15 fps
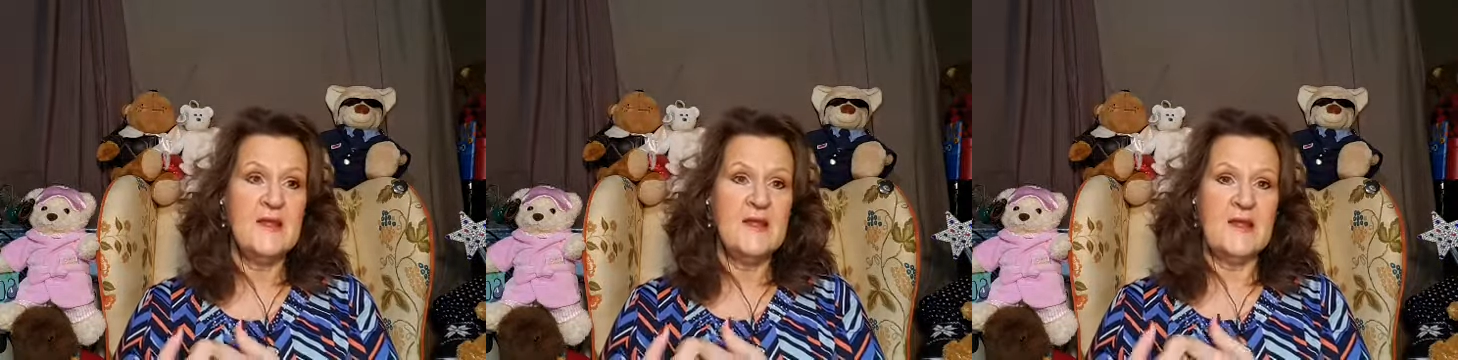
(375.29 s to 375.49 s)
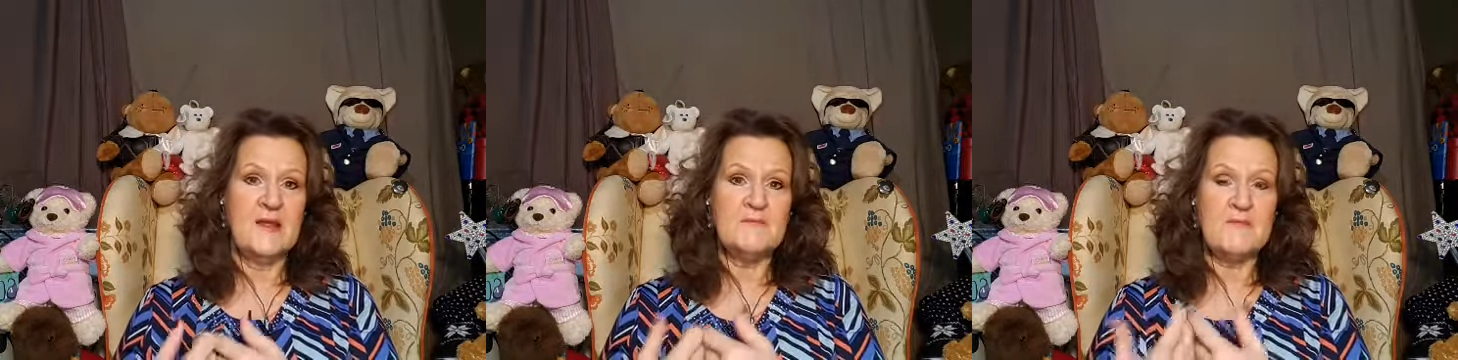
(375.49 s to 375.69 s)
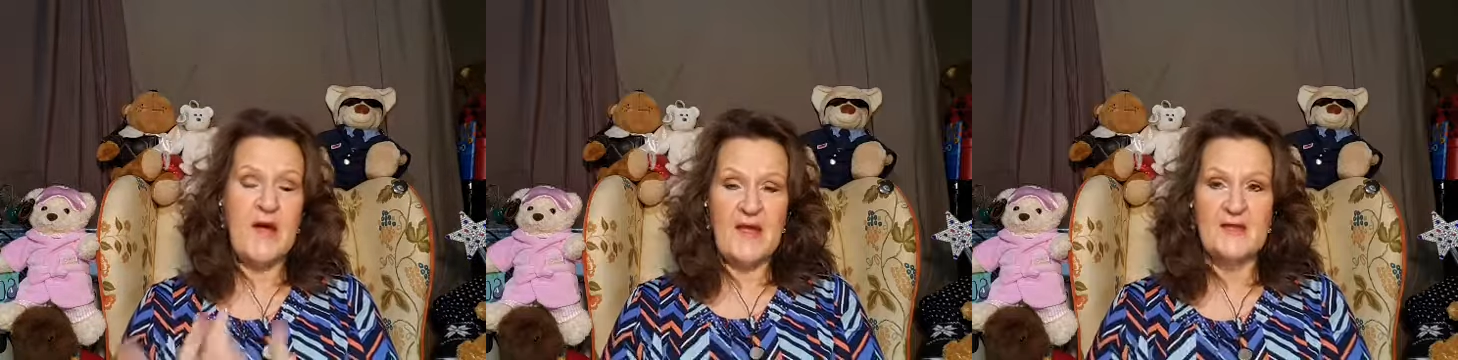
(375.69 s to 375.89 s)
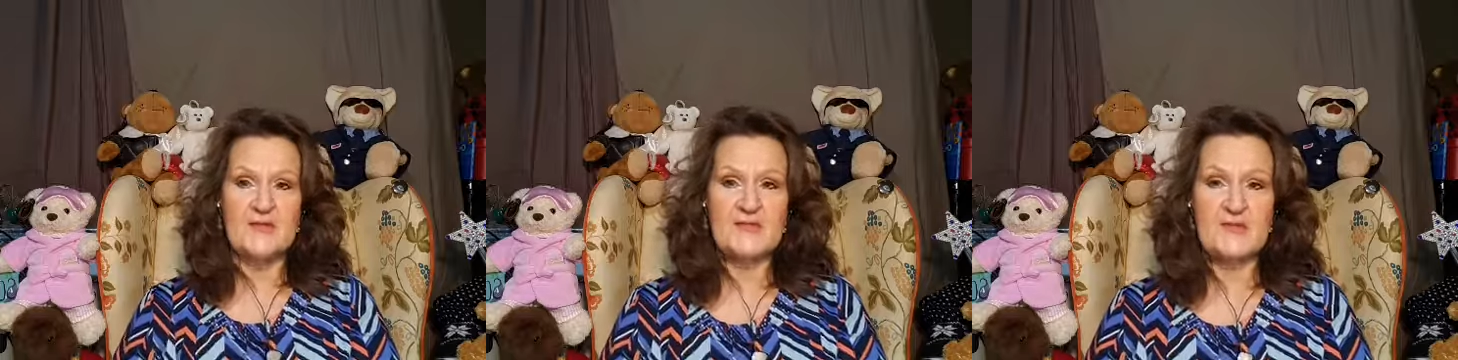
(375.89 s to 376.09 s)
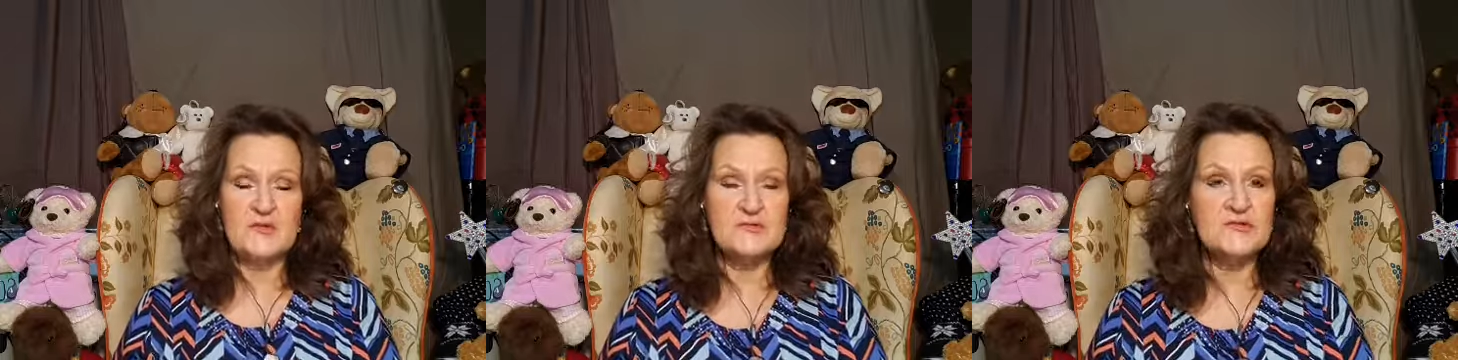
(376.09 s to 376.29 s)
and
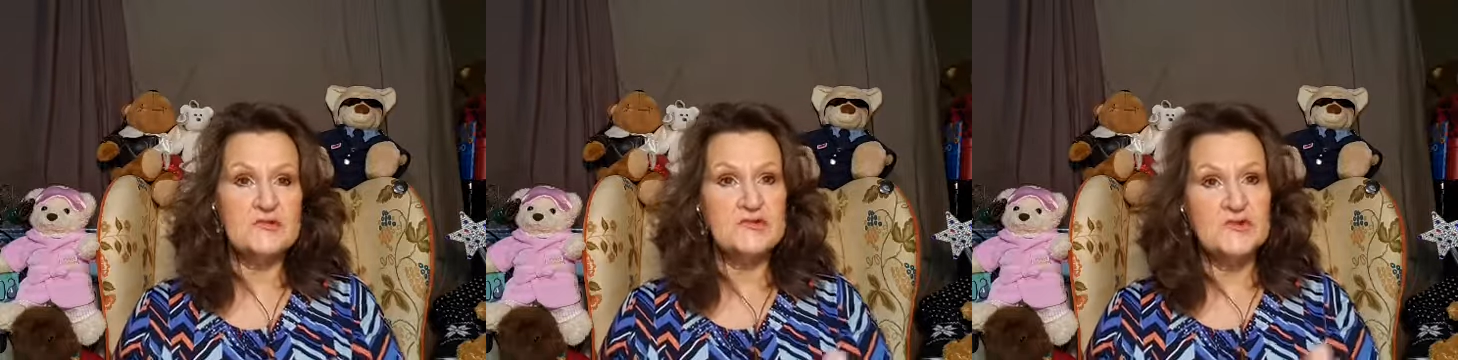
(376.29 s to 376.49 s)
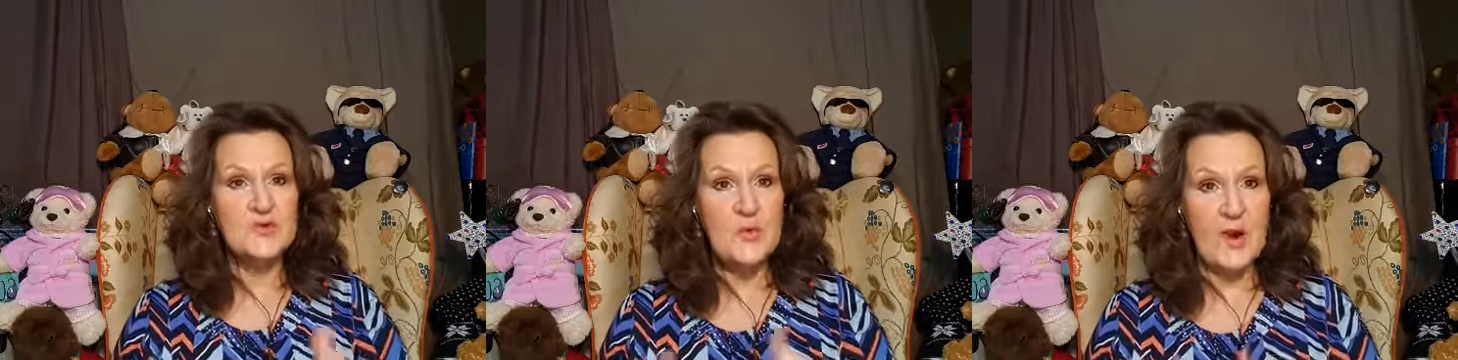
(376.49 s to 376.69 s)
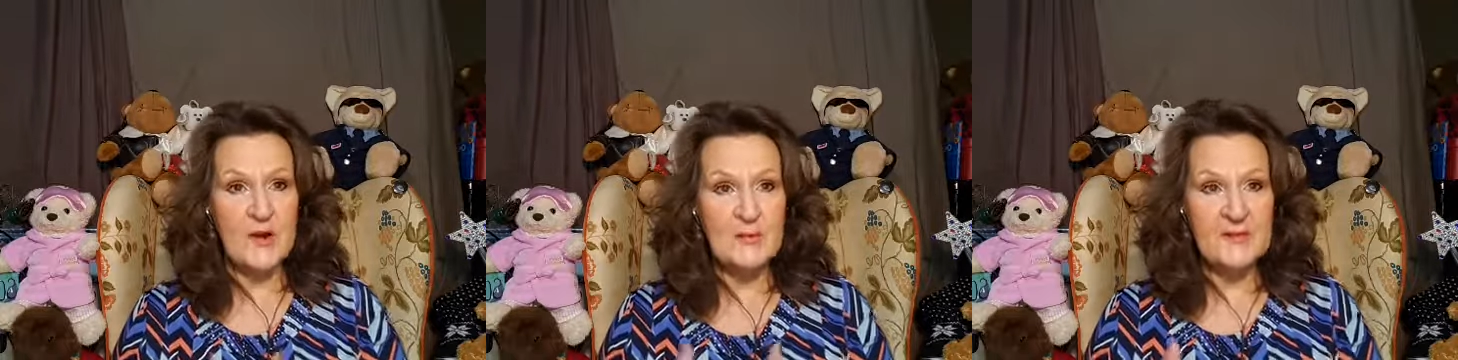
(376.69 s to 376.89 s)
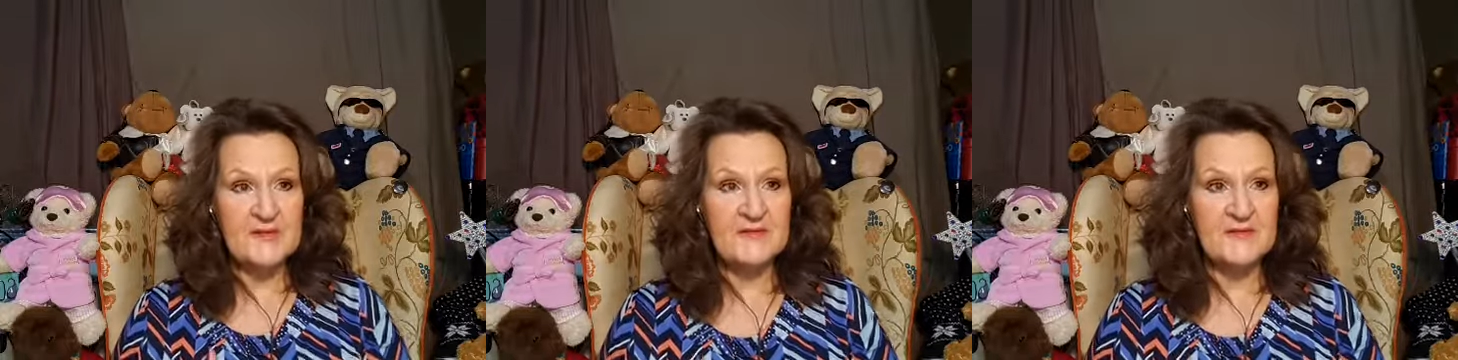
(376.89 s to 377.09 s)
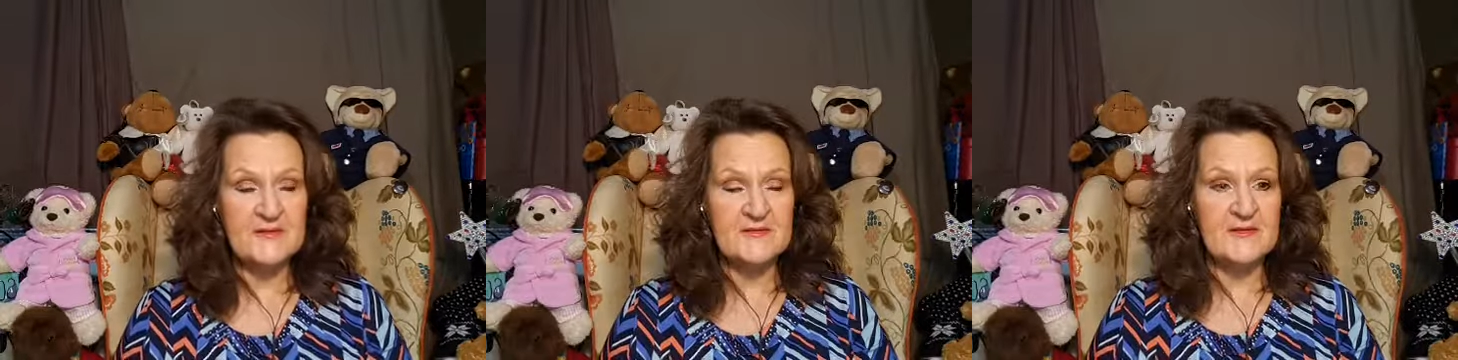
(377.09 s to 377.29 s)
milestones to our
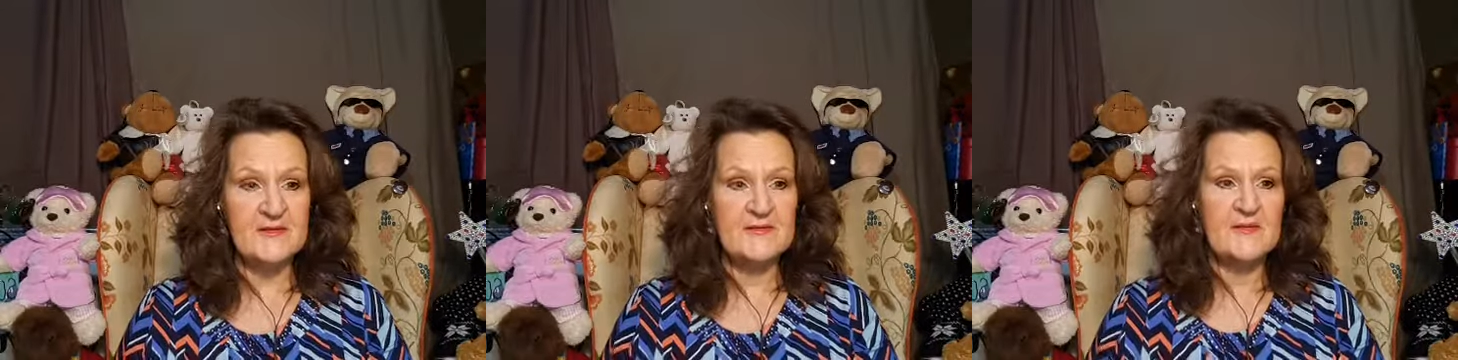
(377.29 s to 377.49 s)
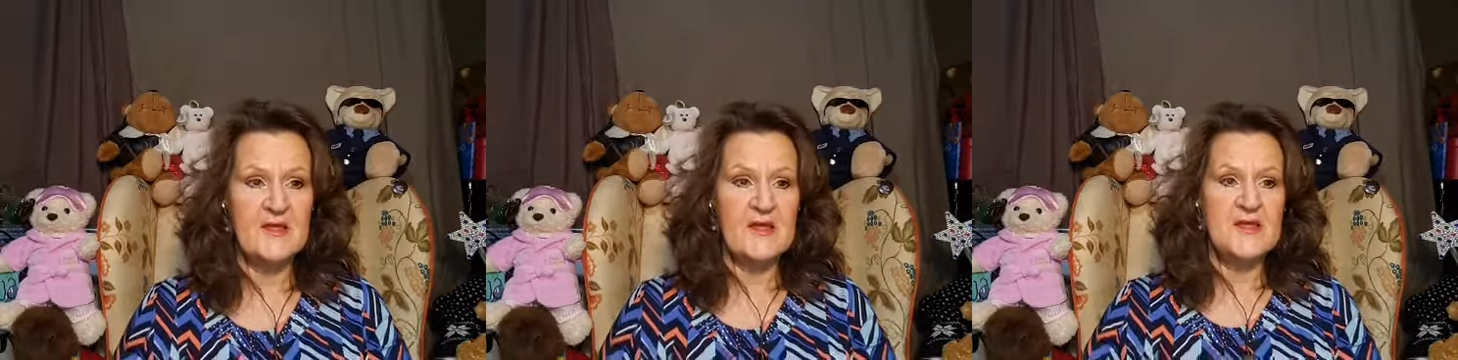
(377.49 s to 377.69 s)
businesses